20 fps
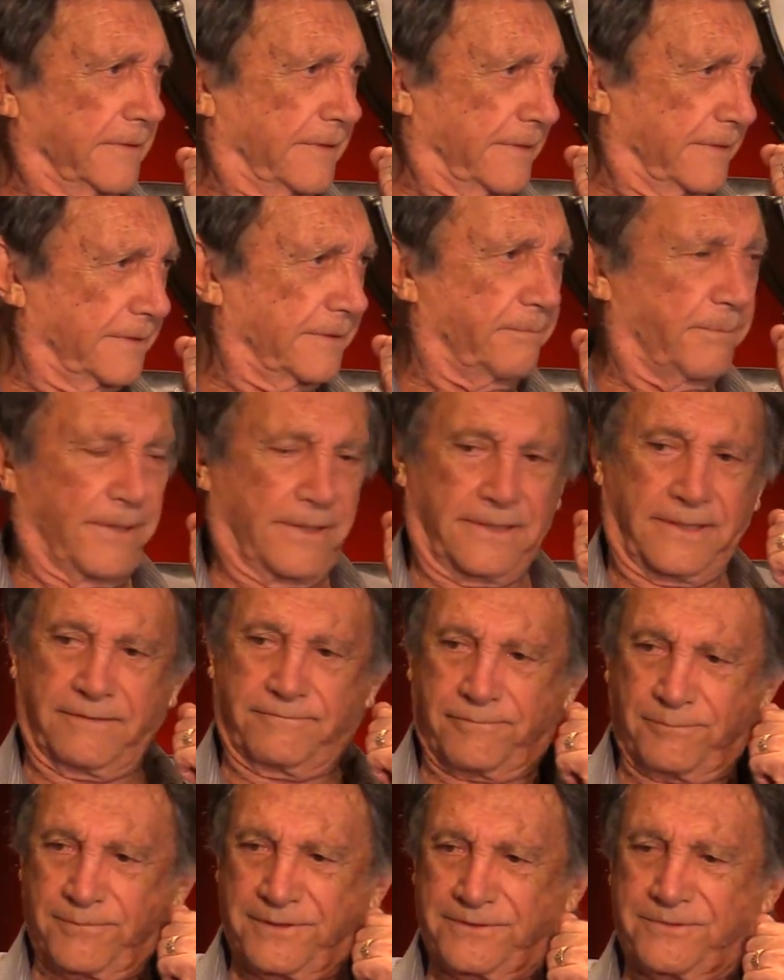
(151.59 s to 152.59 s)
that's about
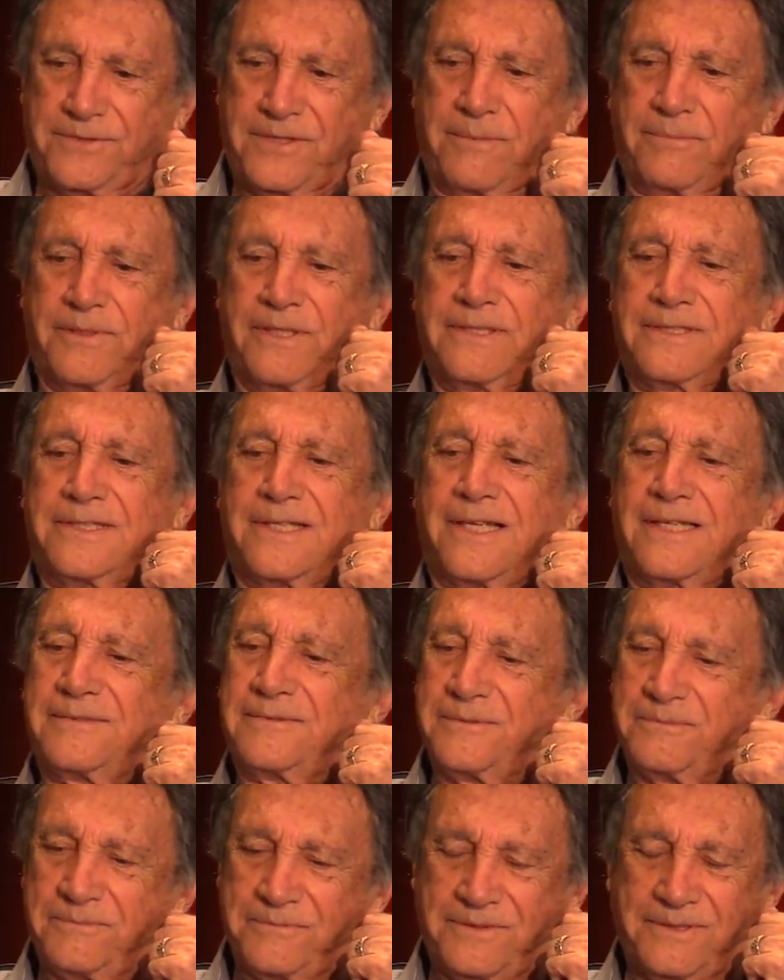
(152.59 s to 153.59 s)
it from this Japanese guy.